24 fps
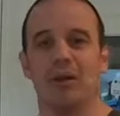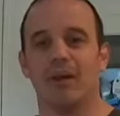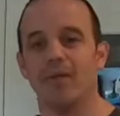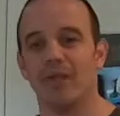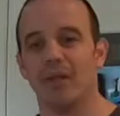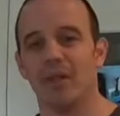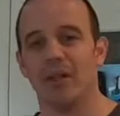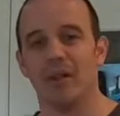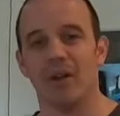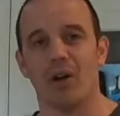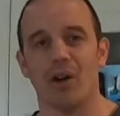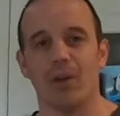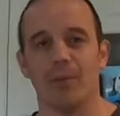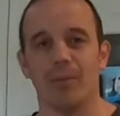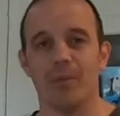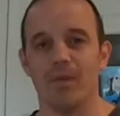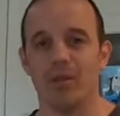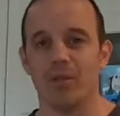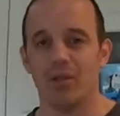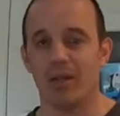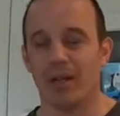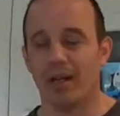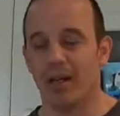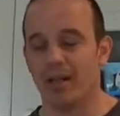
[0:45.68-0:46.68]
I've done the
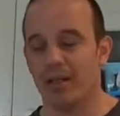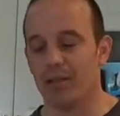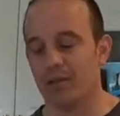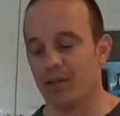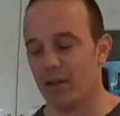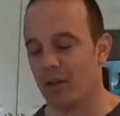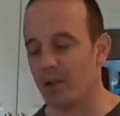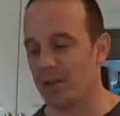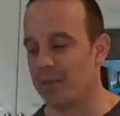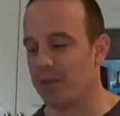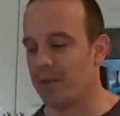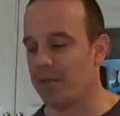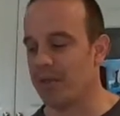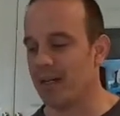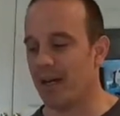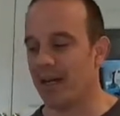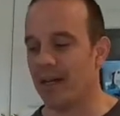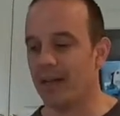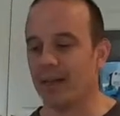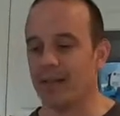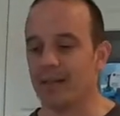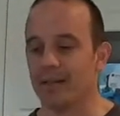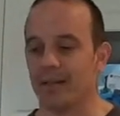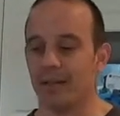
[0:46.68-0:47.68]
RP challenge, the RP
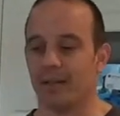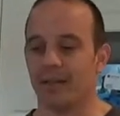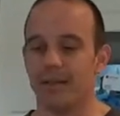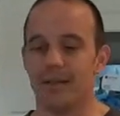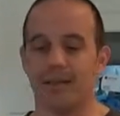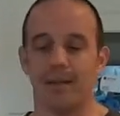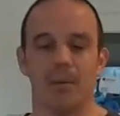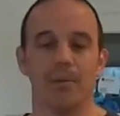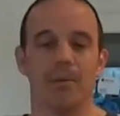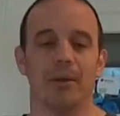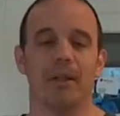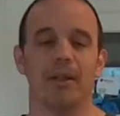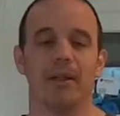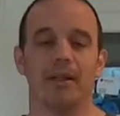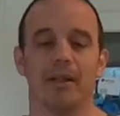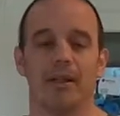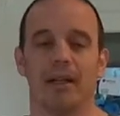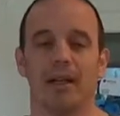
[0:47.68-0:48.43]
diet template.